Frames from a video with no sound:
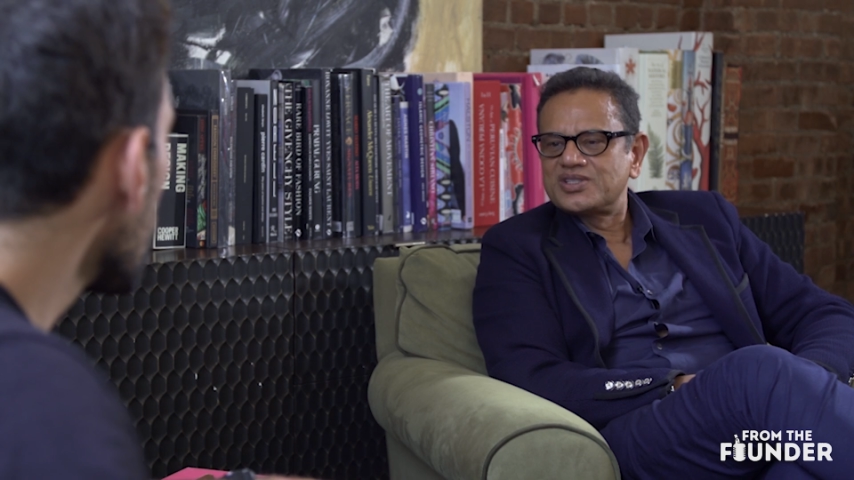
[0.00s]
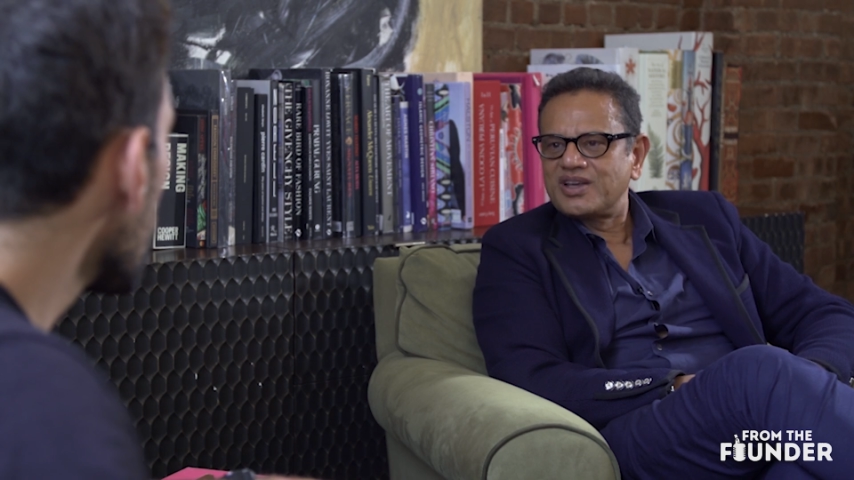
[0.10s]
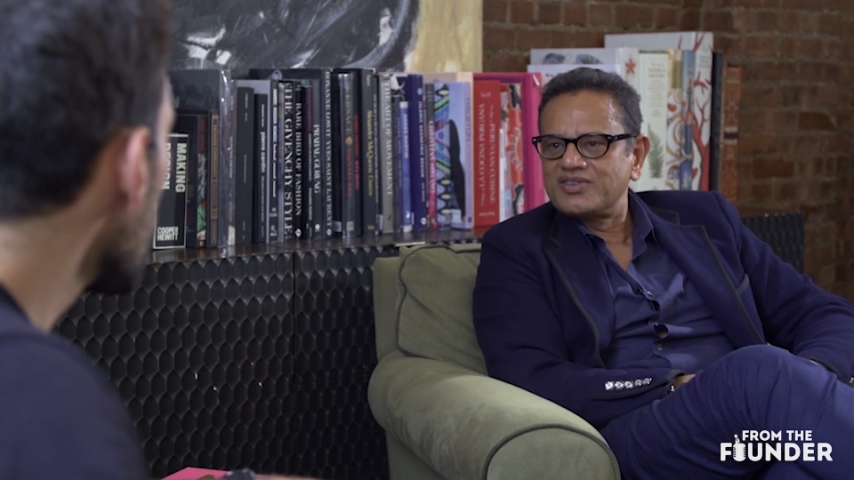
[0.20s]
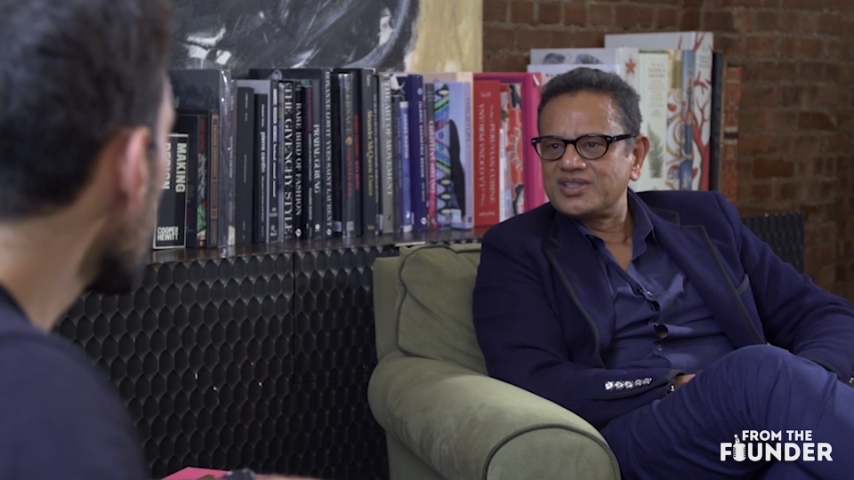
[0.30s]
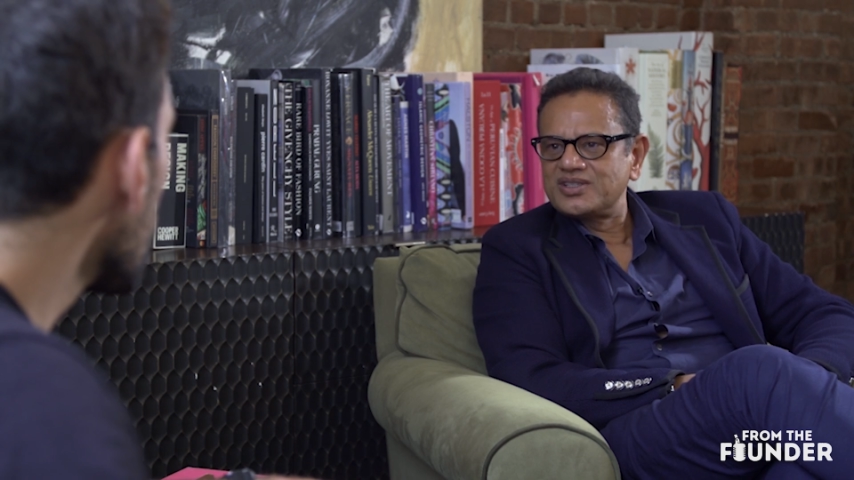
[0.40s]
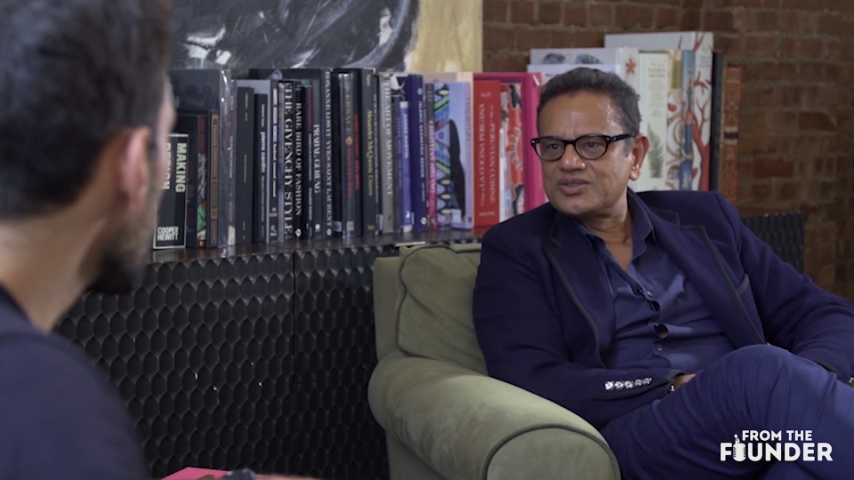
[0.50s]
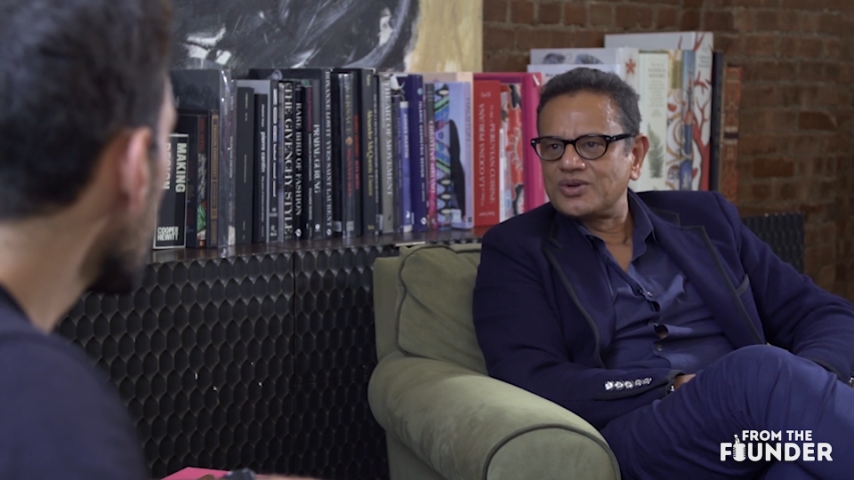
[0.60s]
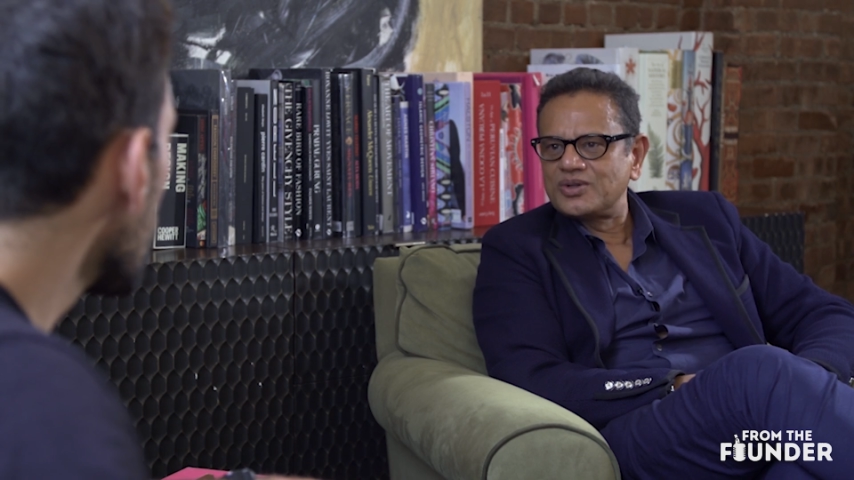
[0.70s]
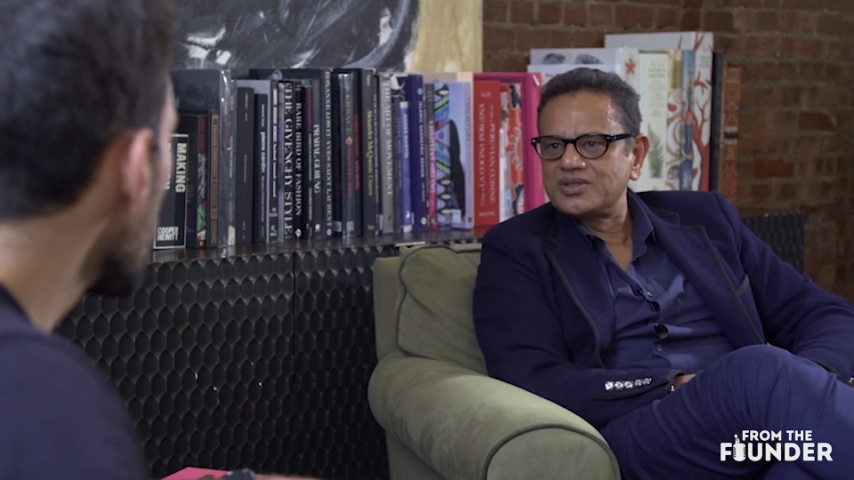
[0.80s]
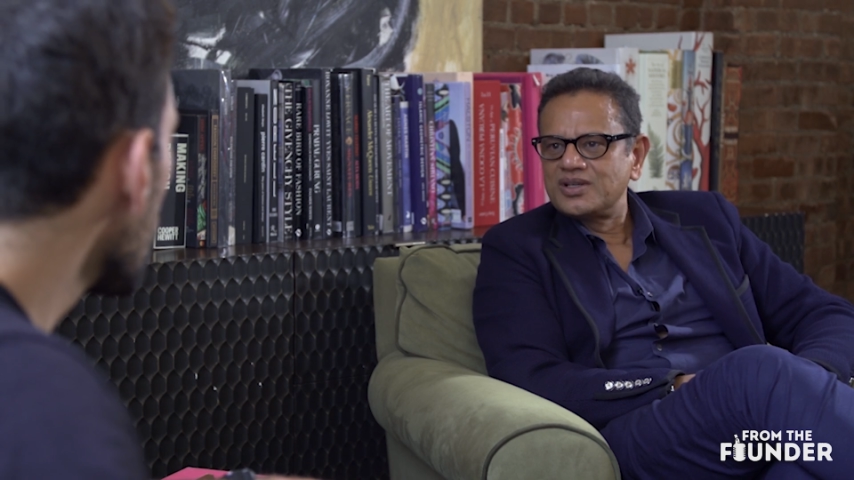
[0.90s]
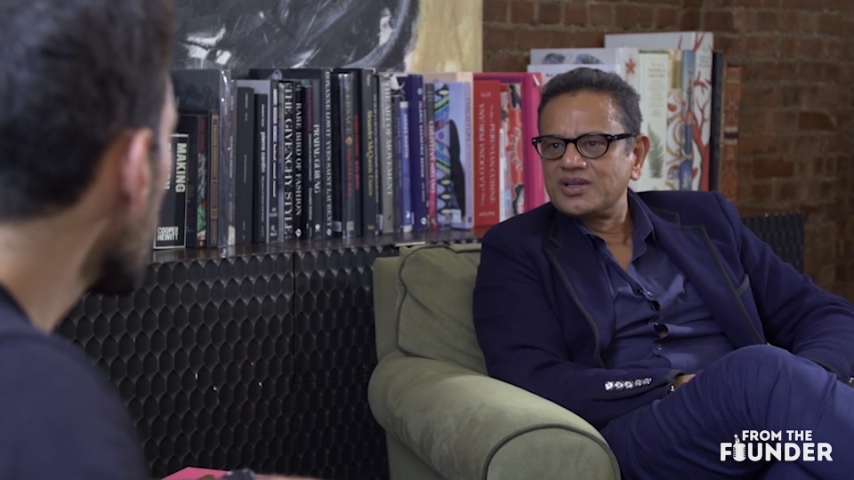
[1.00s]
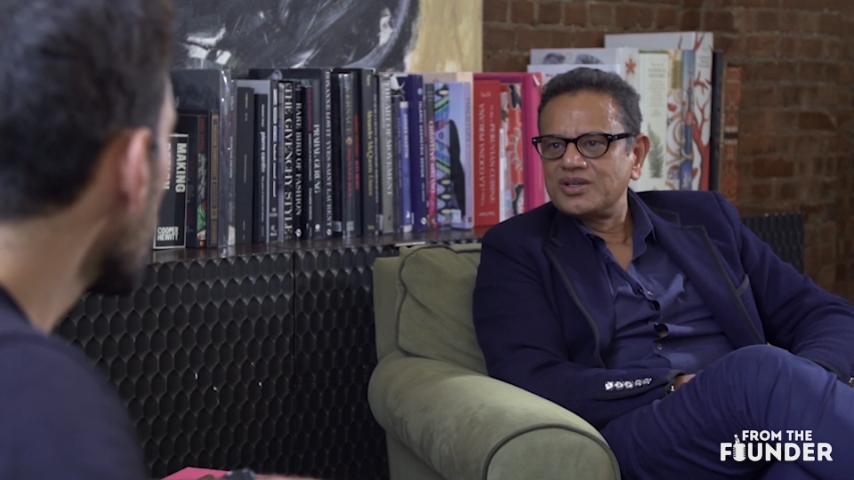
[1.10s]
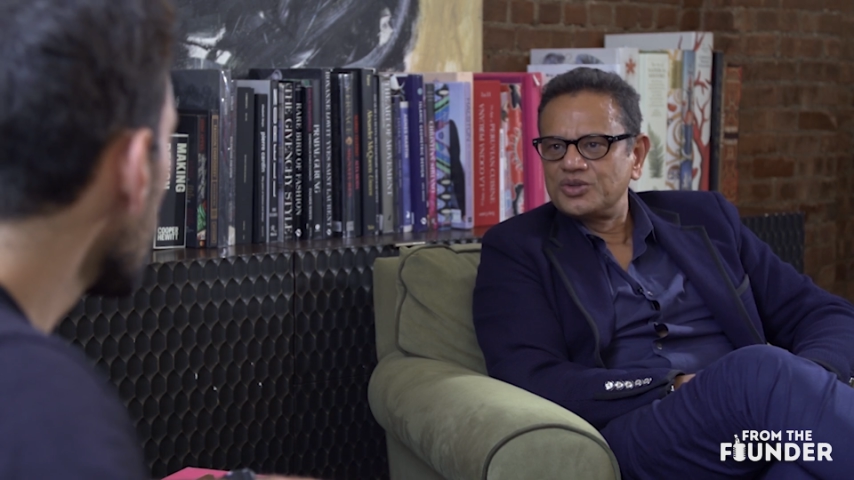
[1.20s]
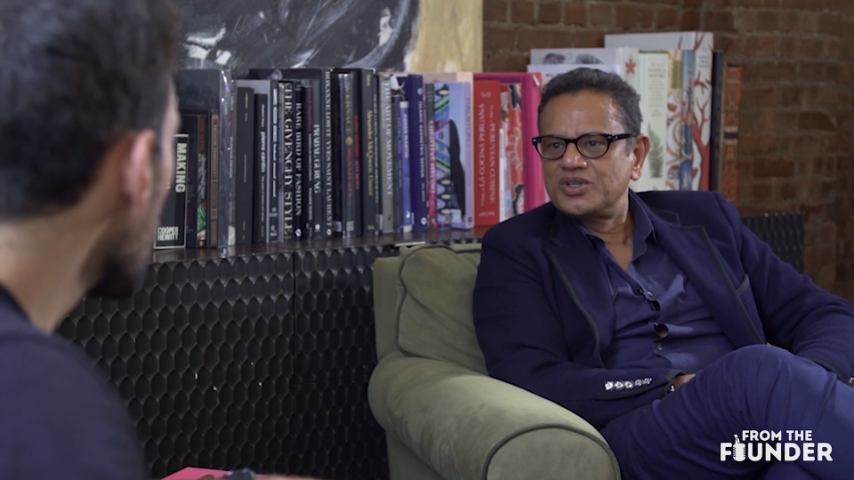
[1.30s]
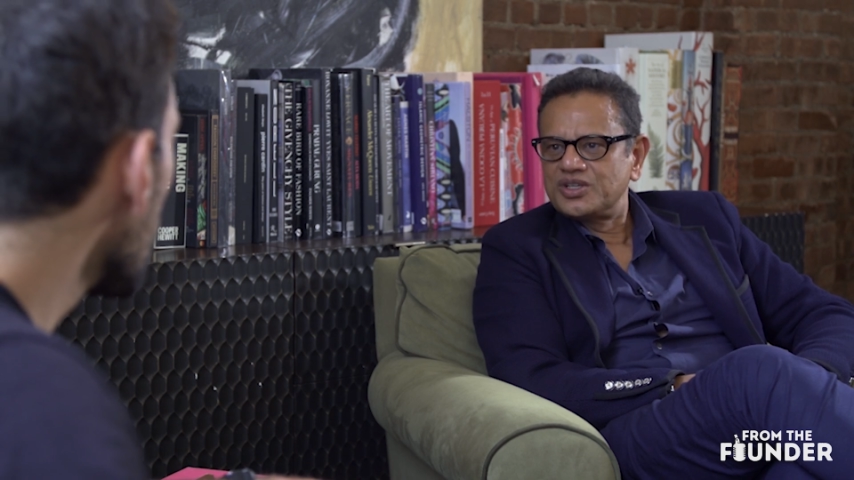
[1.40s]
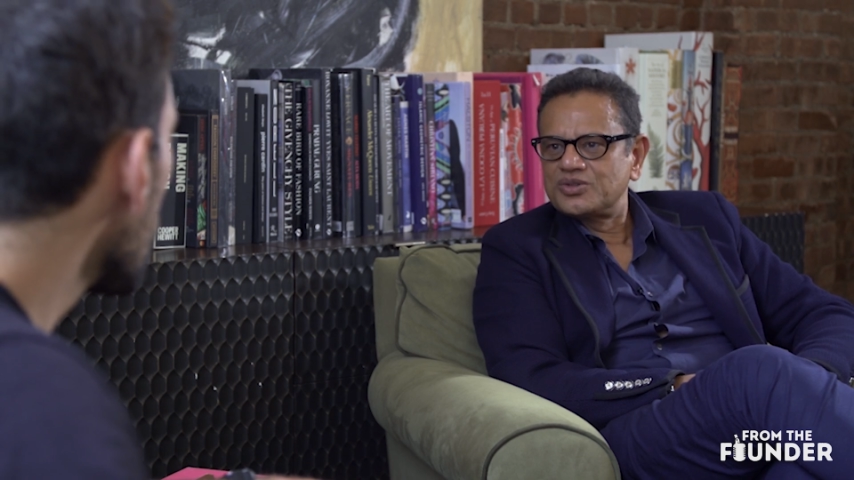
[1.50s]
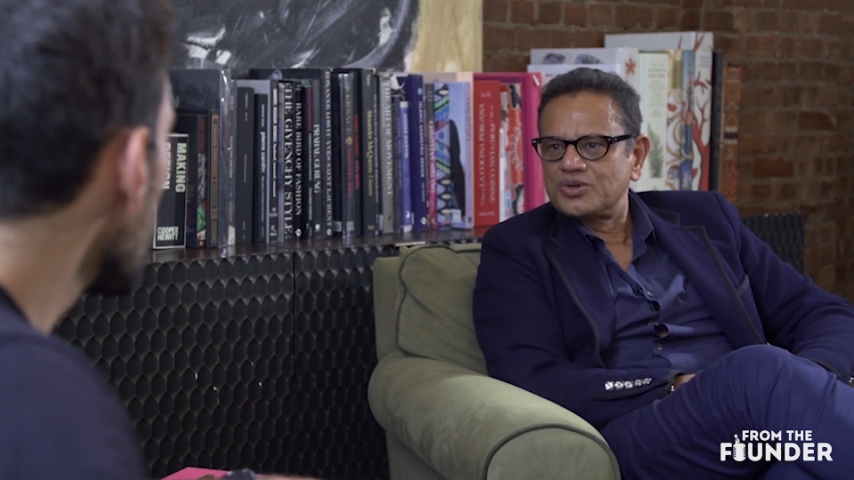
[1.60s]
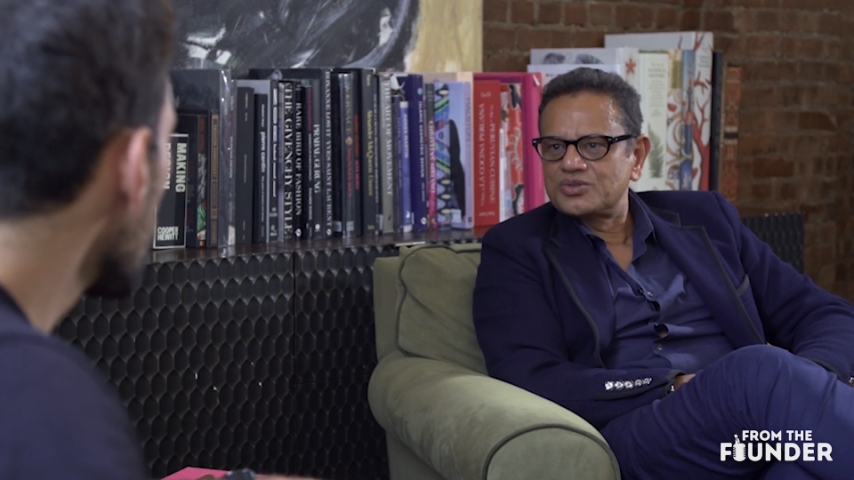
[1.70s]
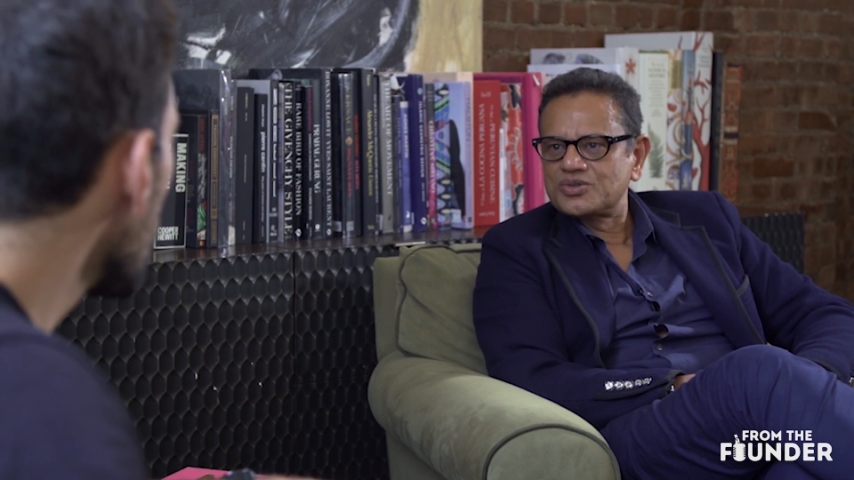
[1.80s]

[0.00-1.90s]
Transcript: 17 years old. You need to go to